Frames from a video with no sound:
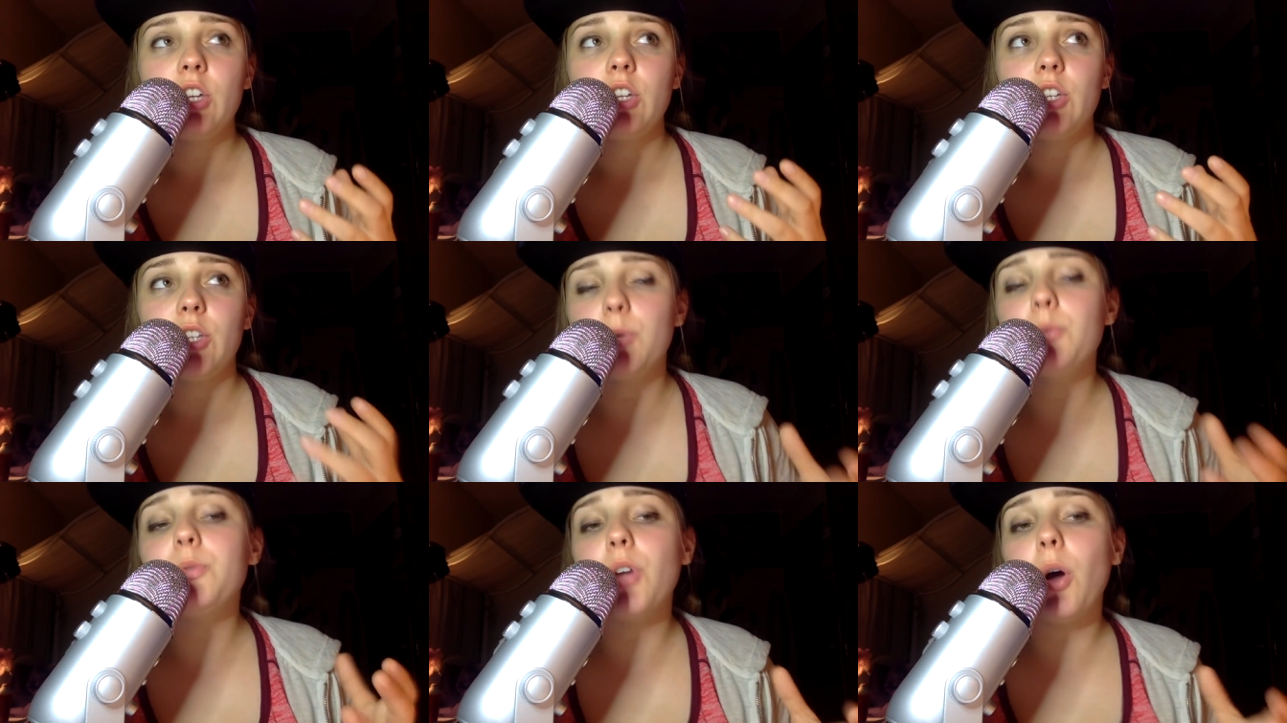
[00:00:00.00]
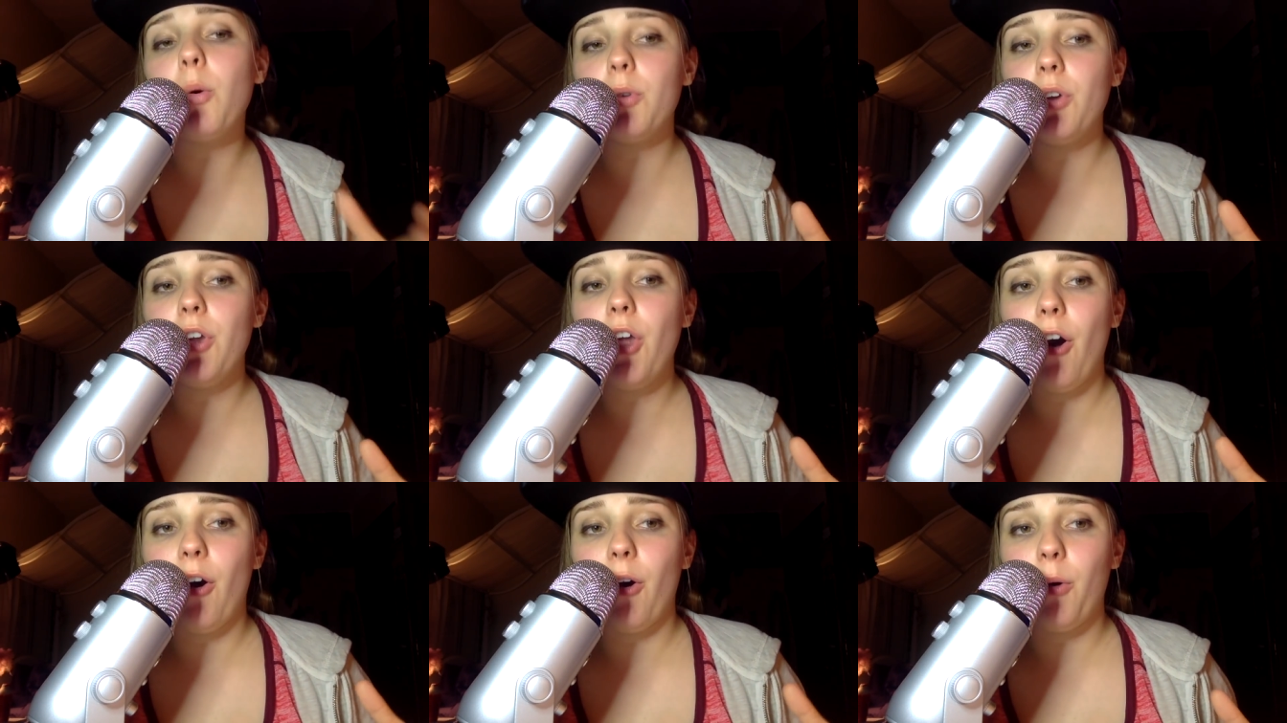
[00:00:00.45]
you don't
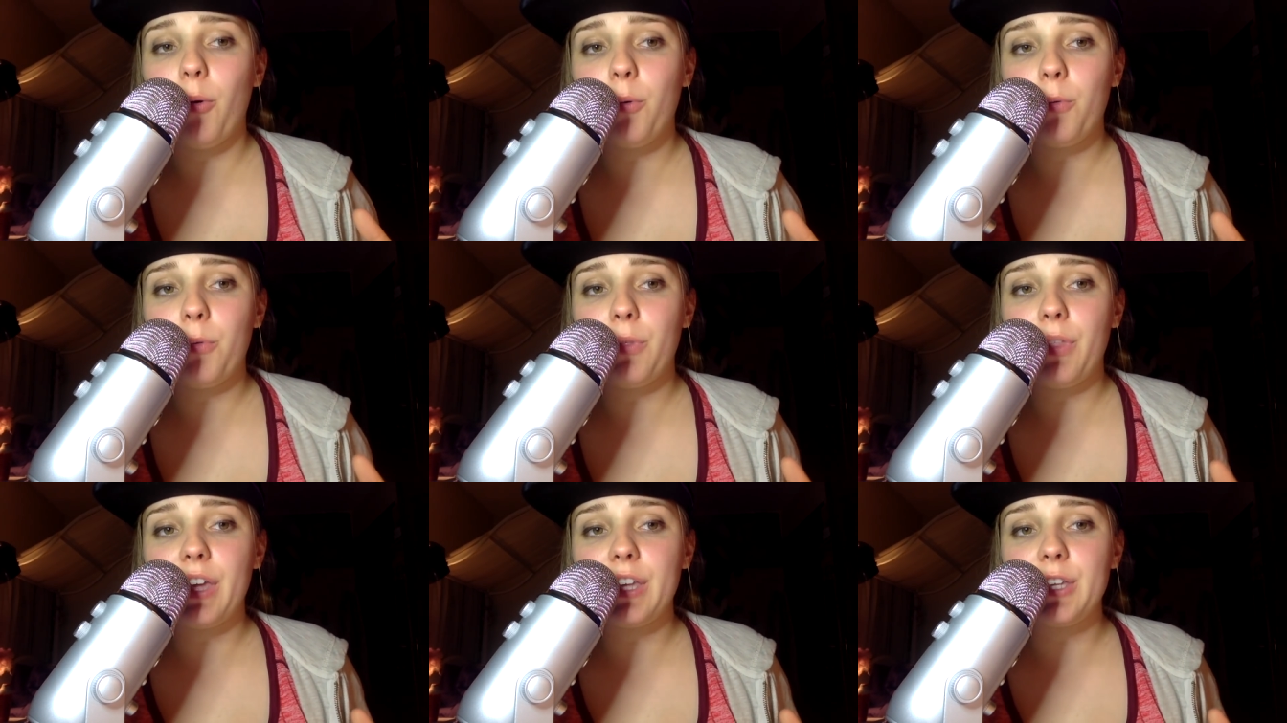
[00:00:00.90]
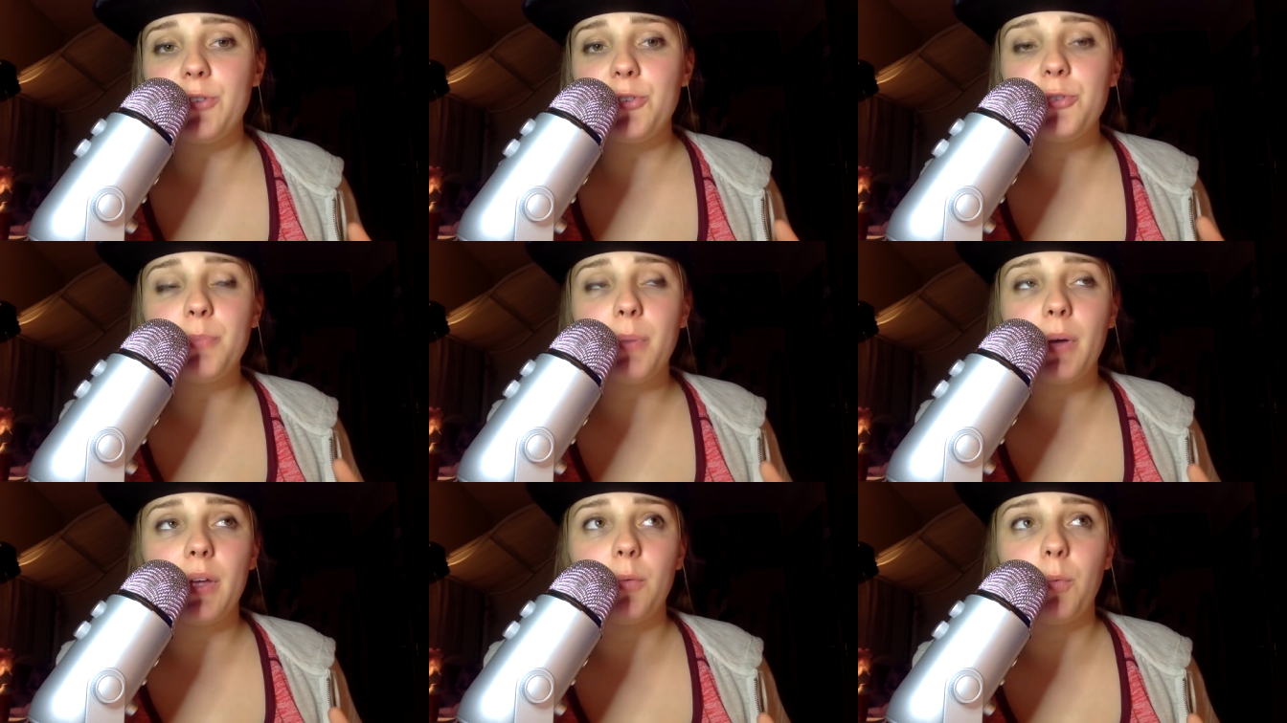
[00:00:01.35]
know that you
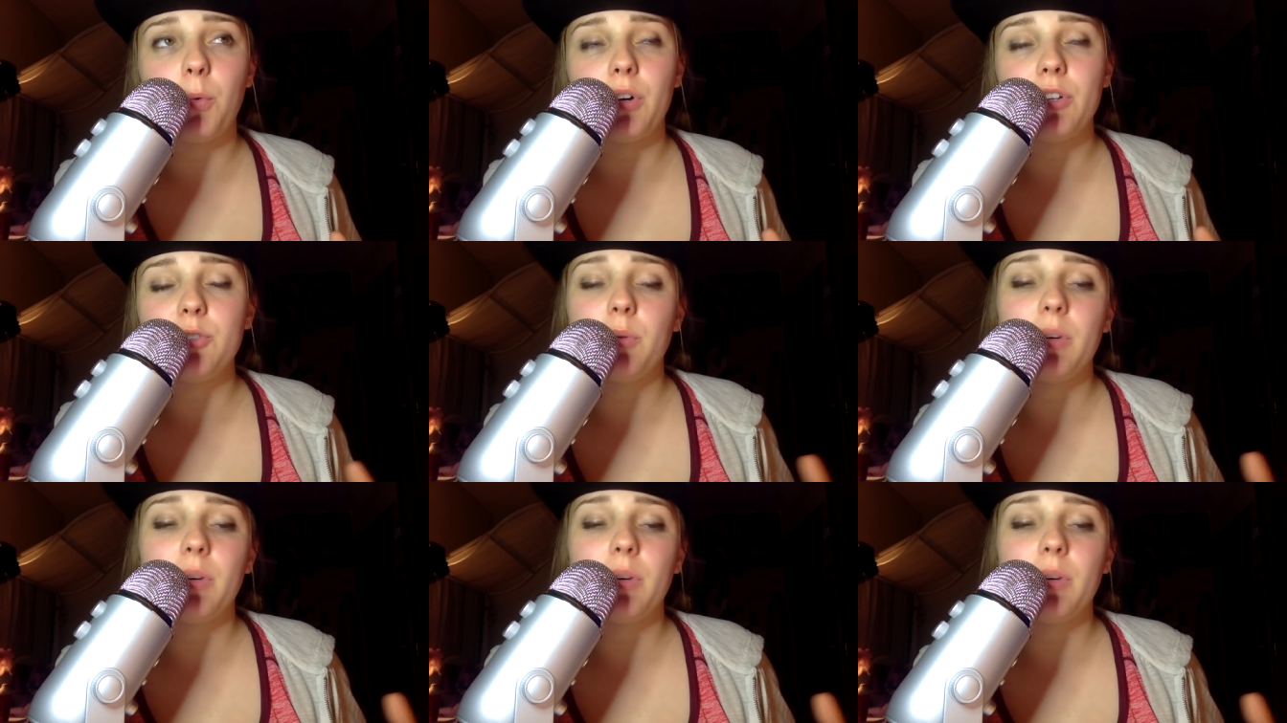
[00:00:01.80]
spend what